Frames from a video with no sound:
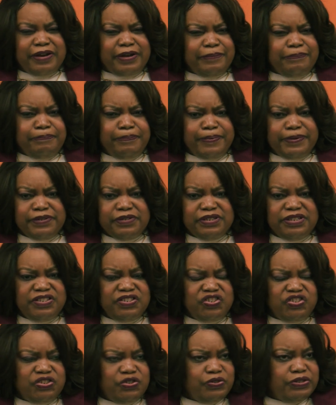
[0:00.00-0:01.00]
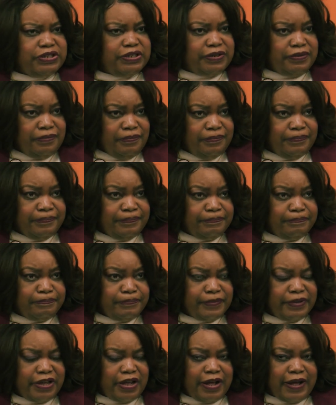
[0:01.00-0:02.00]
a police shooting,
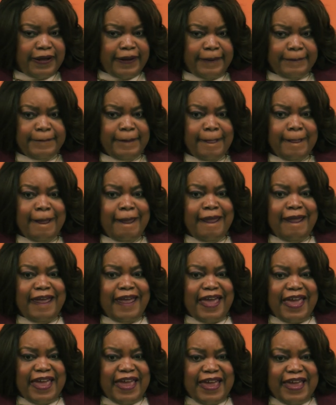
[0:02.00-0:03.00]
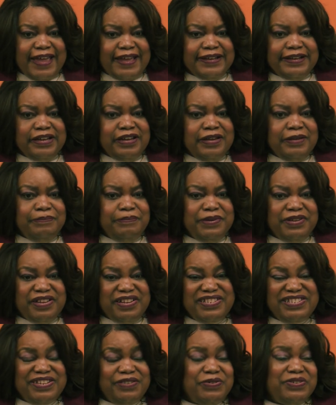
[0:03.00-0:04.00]
and
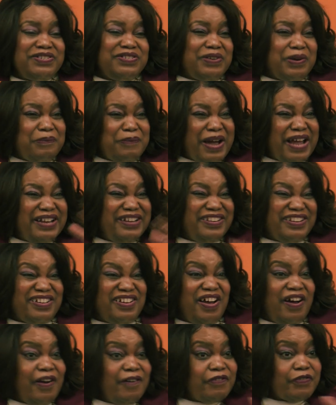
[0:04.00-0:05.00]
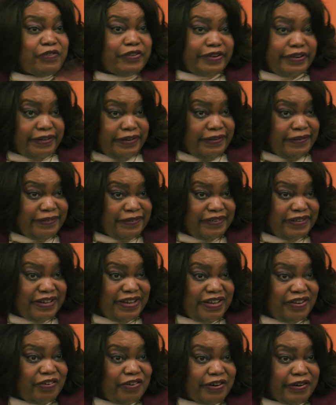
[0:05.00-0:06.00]
because there was nobody to cover it
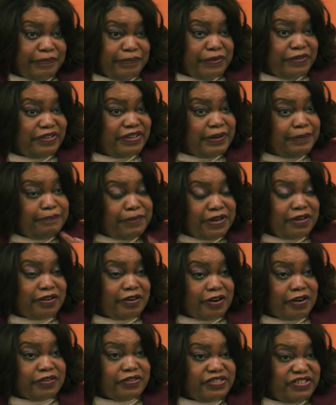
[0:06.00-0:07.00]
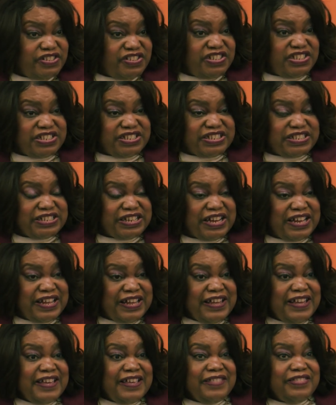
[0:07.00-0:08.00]
in her community but her, she did it.
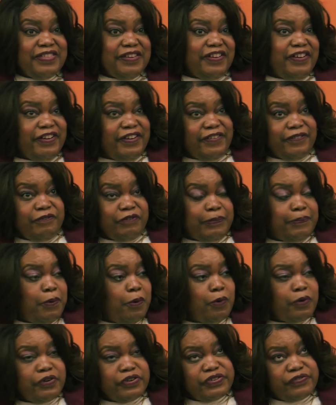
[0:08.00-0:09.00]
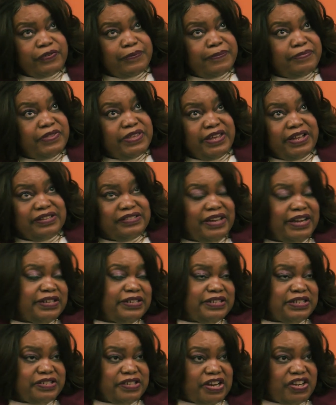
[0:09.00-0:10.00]
The reporters from the
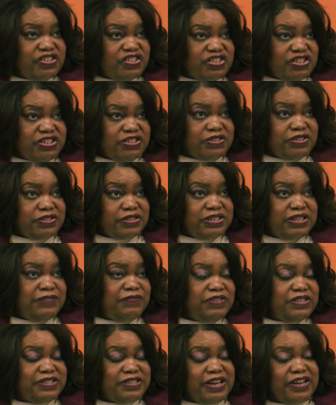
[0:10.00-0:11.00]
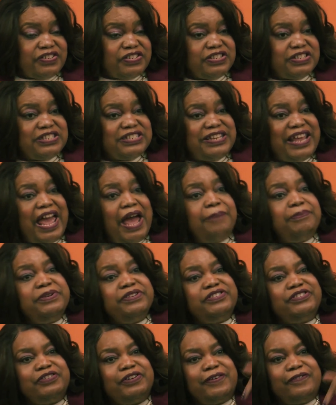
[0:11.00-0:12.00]
Atlanta station, TV stations, tapped
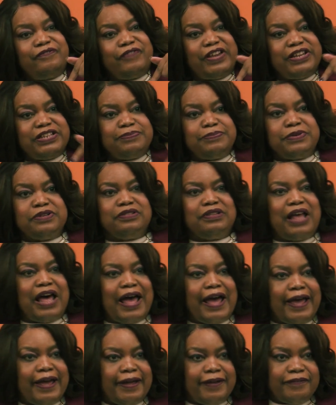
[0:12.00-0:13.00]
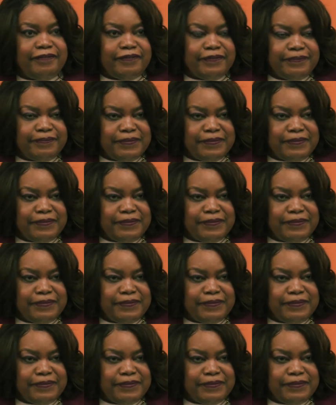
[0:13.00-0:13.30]
into her Facebook Live,